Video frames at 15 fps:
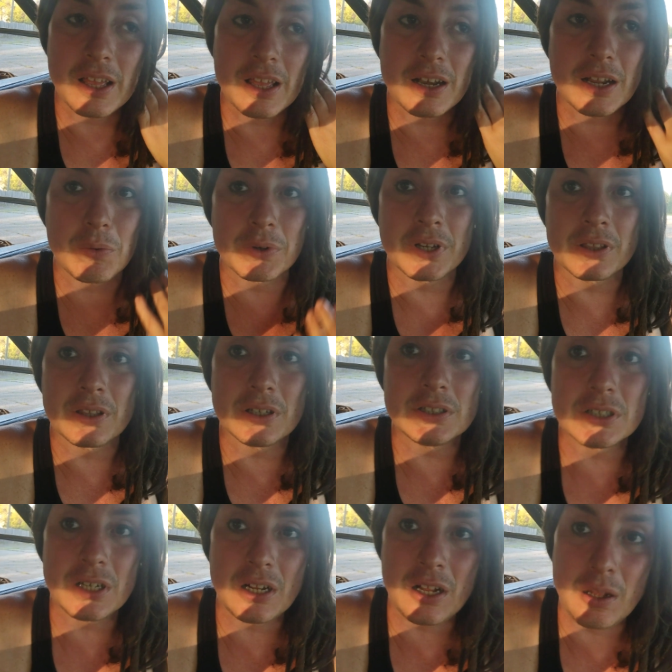and I would get the
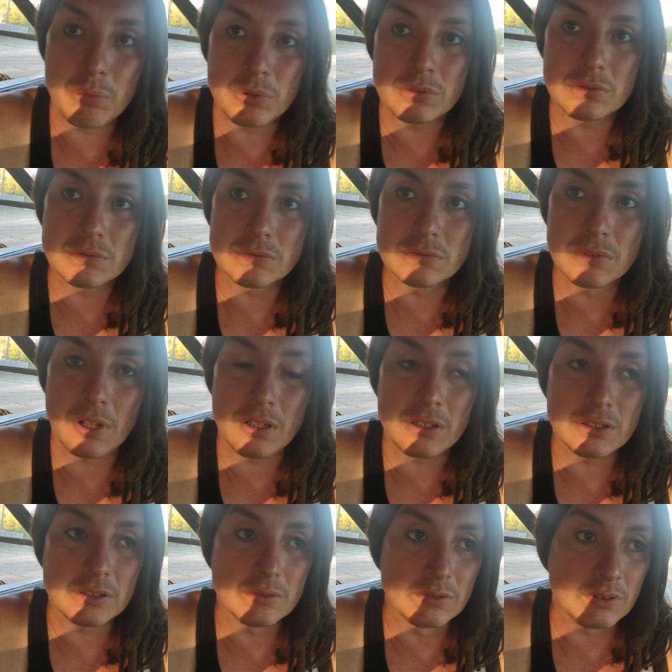job a
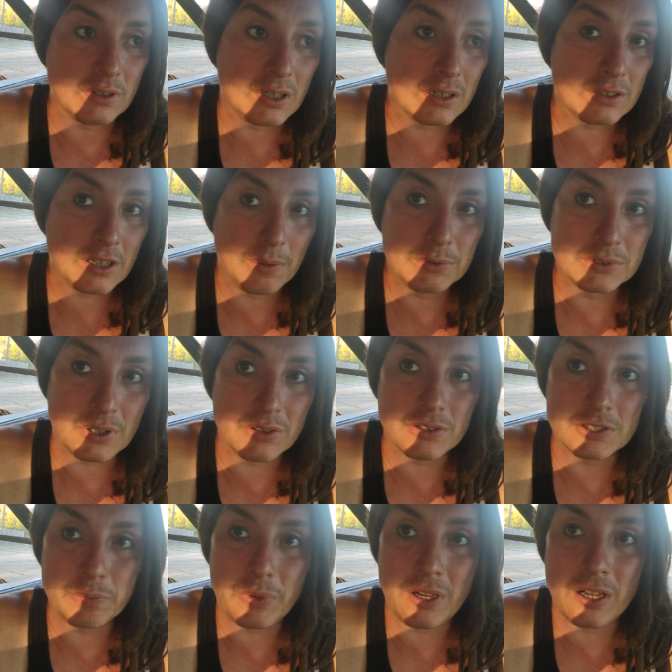lot of times on
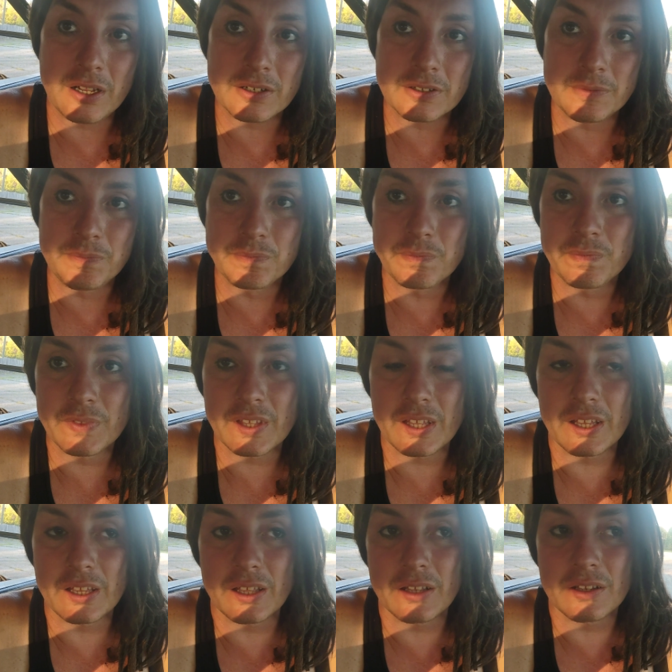the spot
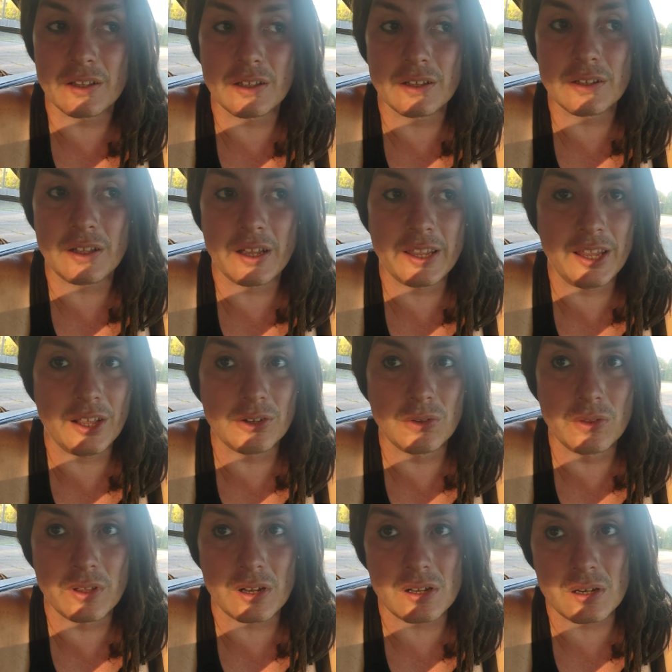and uh, I can't
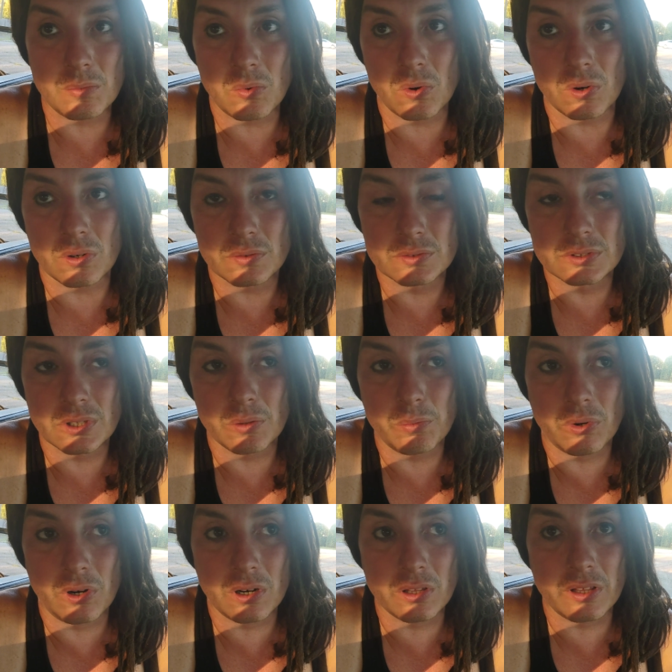do that anymore so
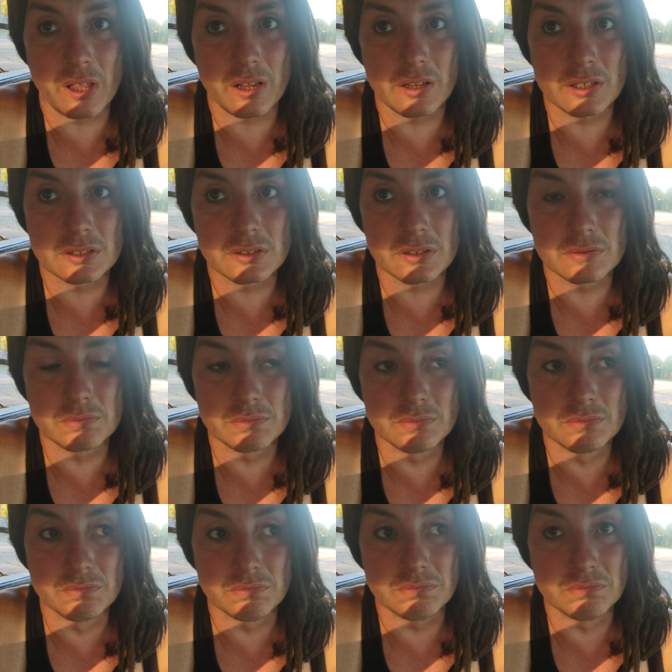part of that is
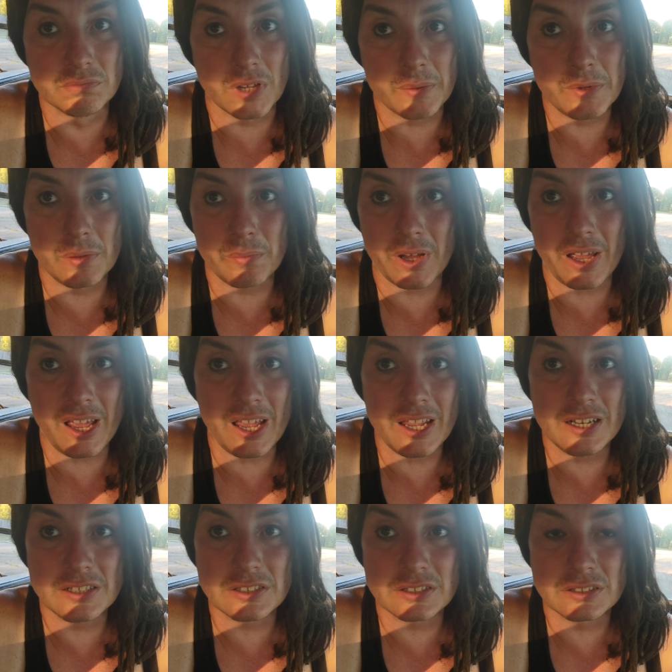maybe my
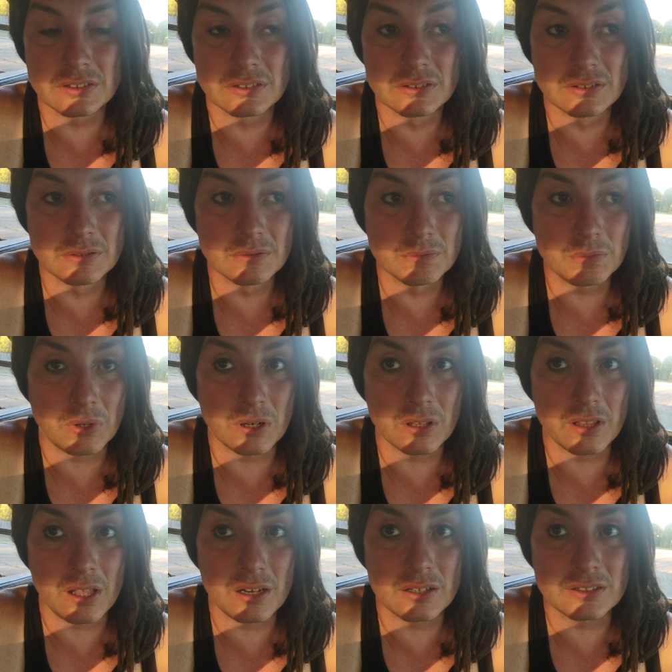age Part
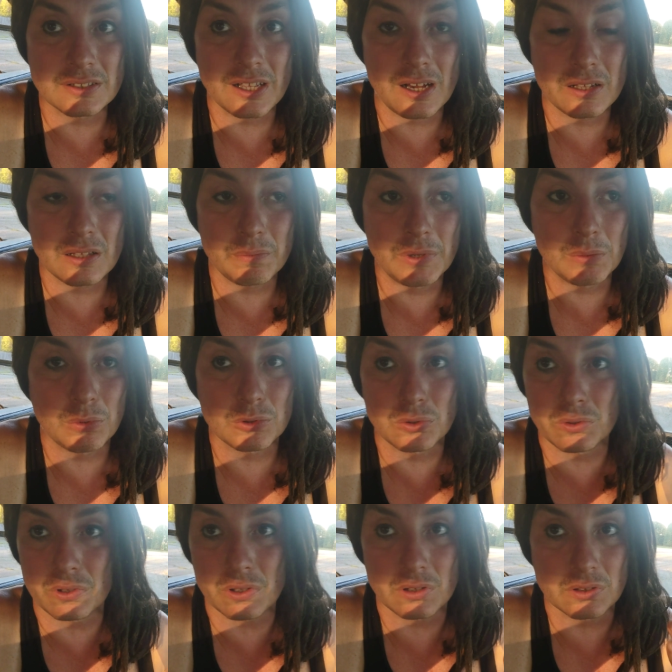of that is now that people
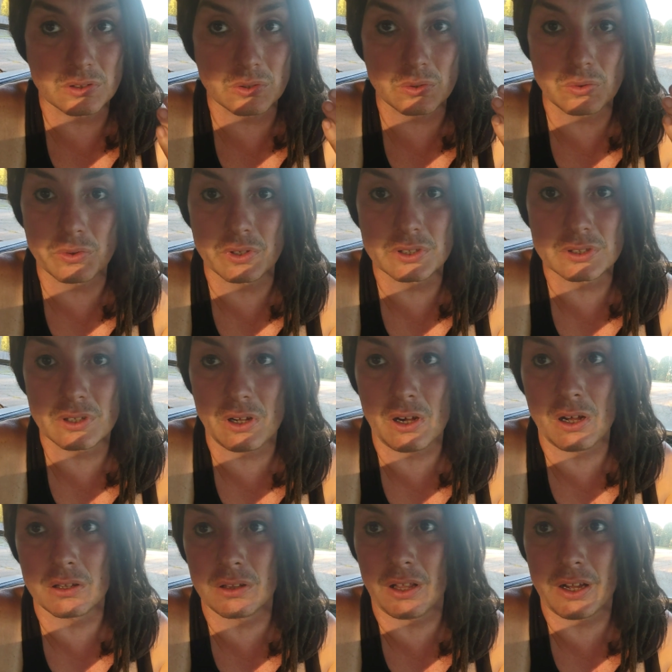do do this
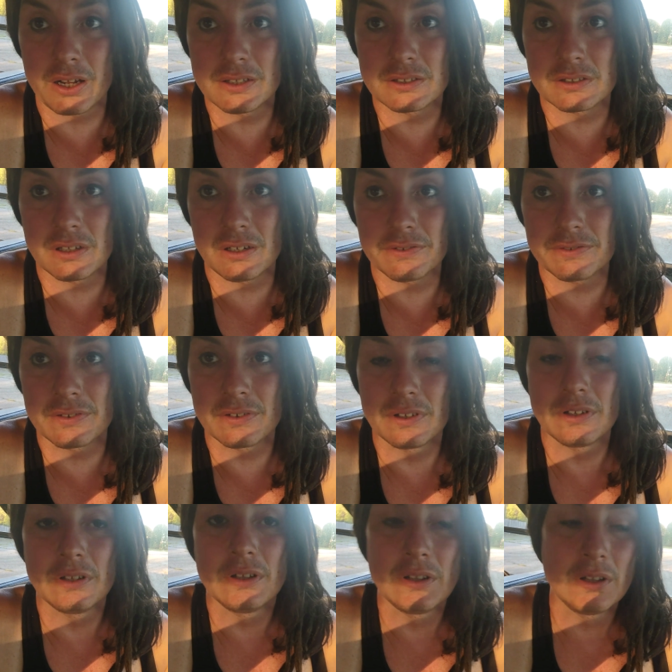online stuff,
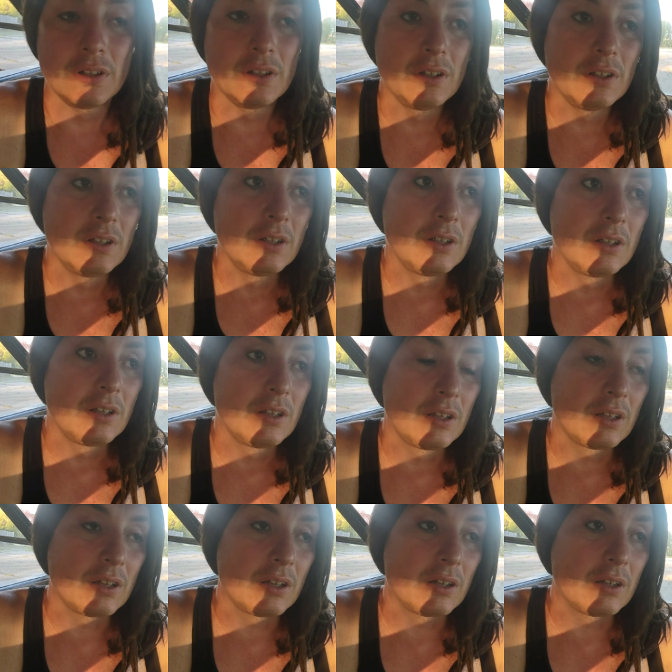
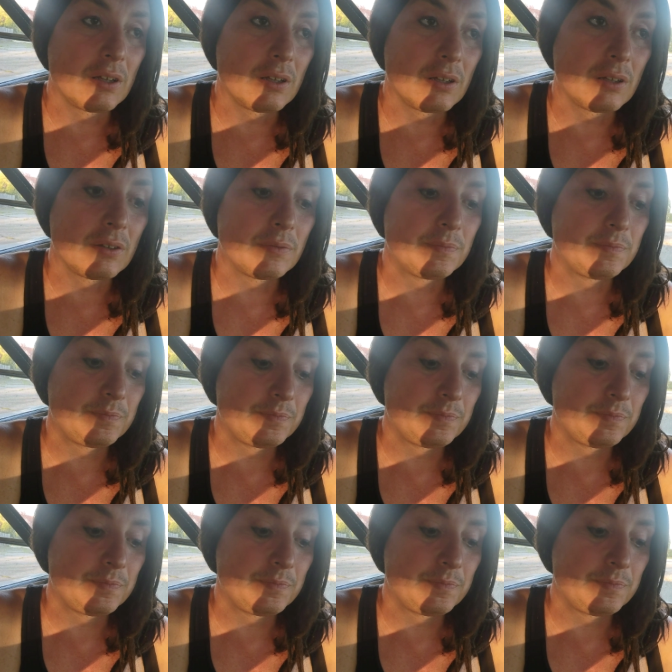uh,